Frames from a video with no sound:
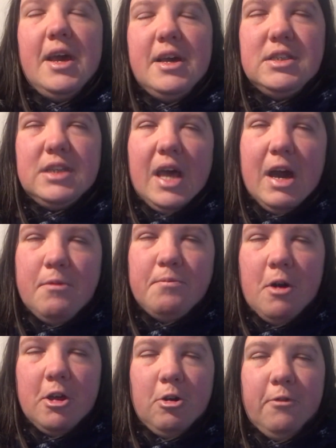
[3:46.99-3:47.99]
It has helped
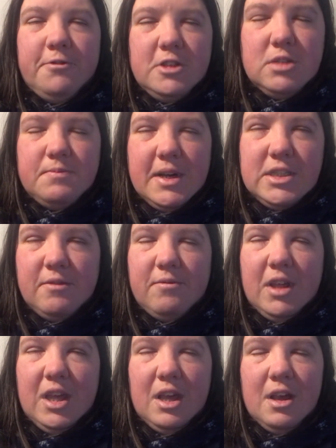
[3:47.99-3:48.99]
my confidence
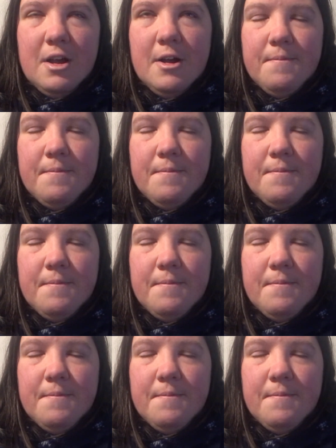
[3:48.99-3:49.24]
massively.